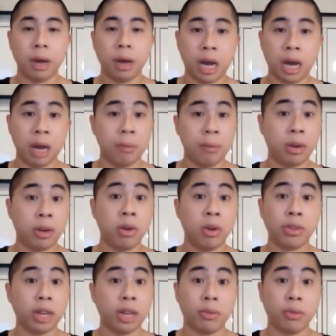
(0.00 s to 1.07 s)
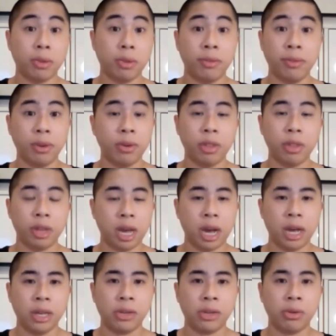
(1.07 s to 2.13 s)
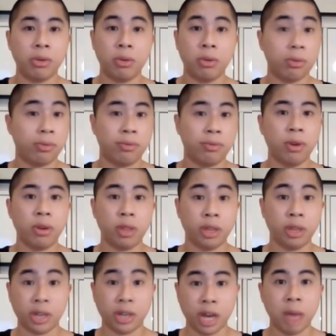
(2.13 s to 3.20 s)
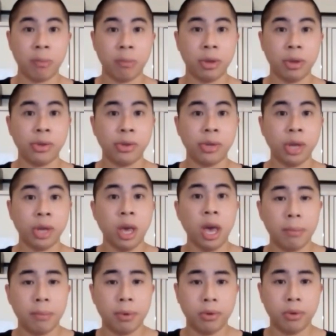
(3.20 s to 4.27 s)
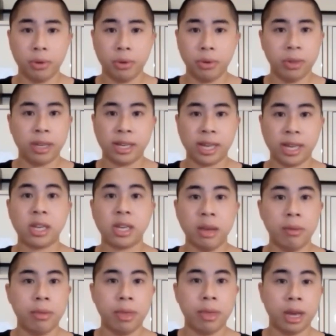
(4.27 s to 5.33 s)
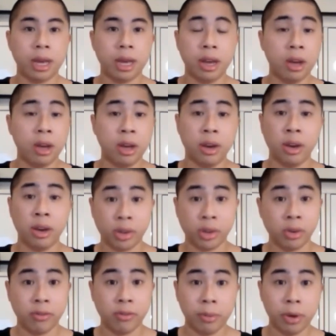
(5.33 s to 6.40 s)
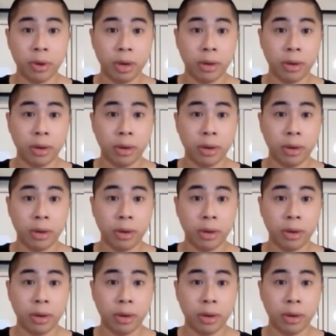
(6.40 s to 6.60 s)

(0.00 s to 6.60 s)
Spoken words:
I'm in contact with a few other guys, a few other snipers, who do the exact same thing and earn a ton of money.